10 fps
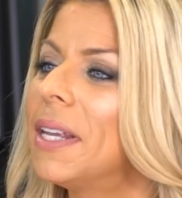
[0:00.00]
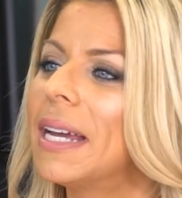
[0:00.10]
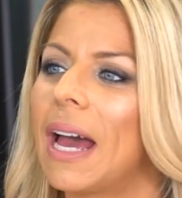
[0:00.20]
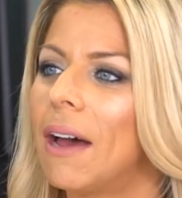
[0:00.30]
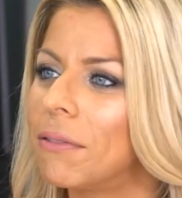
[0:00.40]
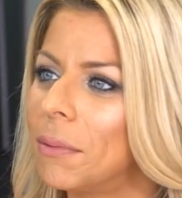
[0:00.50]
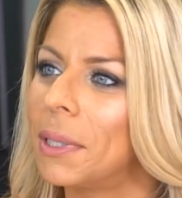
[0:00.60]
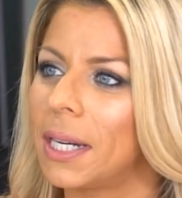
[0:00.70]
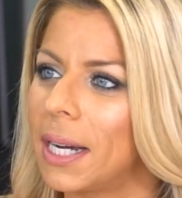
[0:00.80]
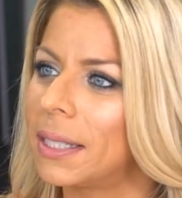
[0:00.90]
feel like
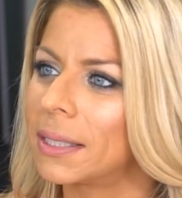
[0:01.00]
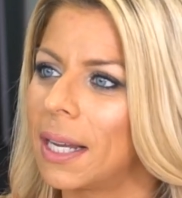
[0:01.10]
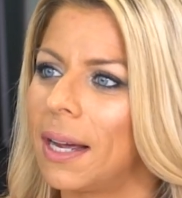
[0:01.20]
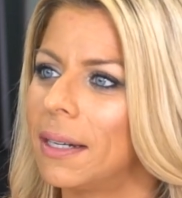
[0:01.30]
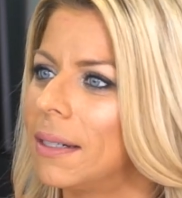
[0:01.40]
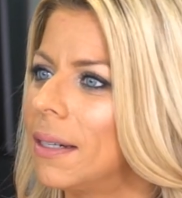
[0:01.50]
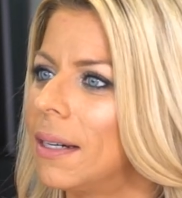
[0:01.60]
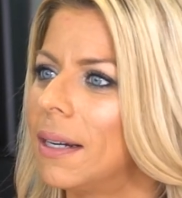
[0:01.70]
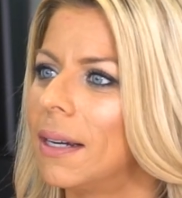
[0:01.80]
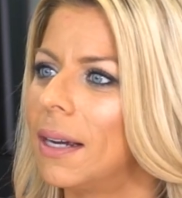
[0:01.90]
everybody asks that.
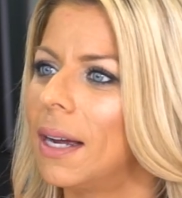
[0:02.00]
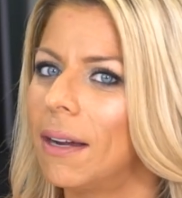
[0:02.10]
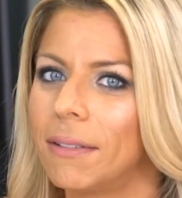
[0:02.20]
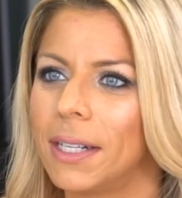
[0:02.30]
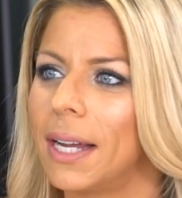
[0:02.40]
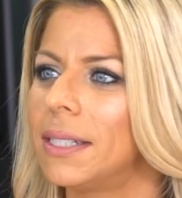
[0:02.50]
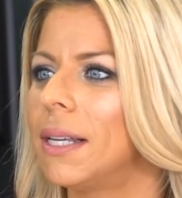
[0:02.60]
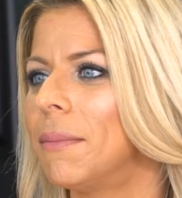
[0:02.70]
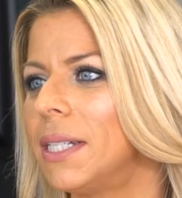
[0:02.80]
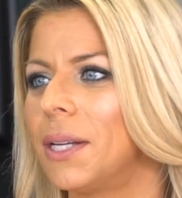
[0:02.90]
Every day,
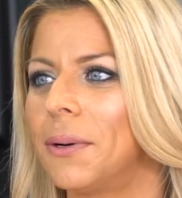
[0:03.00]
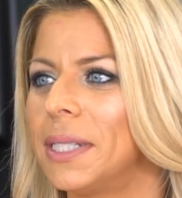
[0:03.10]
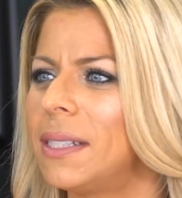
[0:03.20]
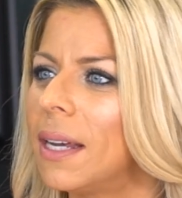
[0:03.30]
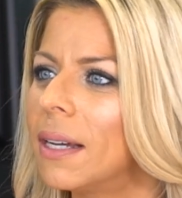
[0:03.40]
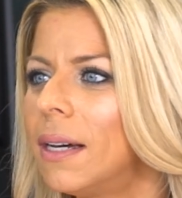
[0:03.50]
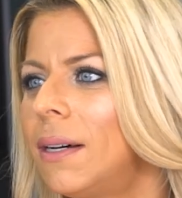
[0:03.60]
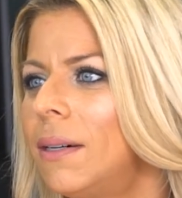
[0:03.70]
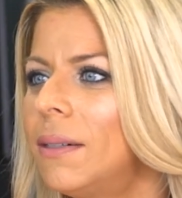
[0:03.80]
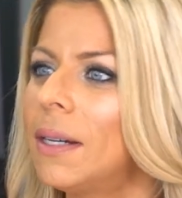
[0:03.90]
somebody's always saying,
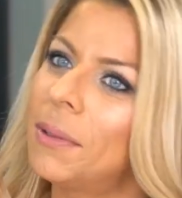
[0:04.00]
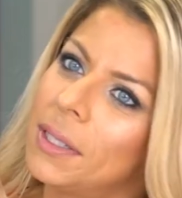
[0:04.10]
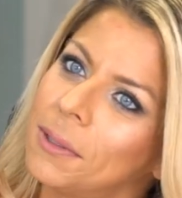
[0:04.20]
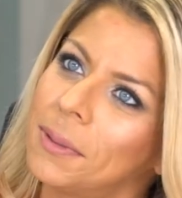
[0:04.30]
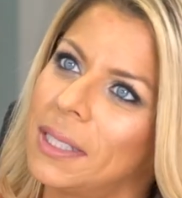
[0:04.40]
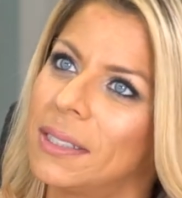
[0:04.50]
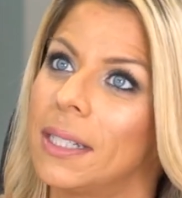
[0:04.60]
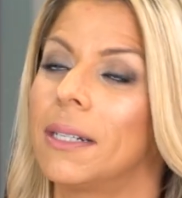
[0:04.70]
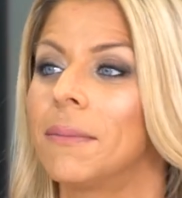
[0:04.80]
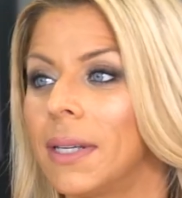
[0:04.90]
"Oh, I want to do real
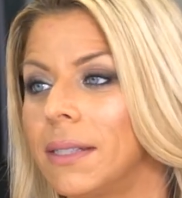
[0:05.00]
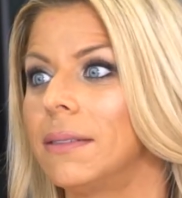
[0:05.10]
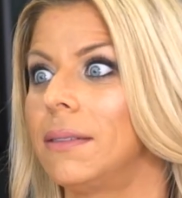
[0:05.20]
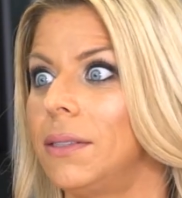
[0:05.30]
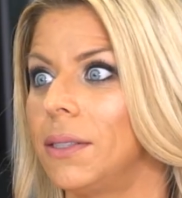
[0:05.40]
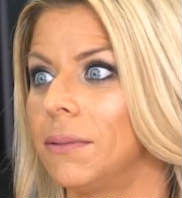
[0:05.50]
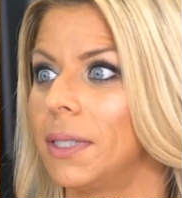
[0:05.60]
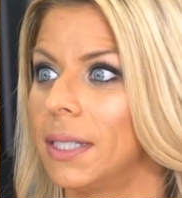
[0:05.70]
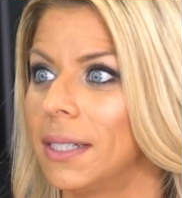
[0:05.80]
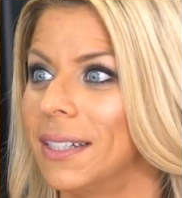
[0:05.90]
estate." I'm like, "Do you
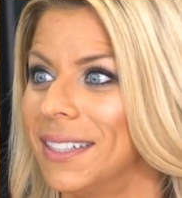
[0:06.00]
really?"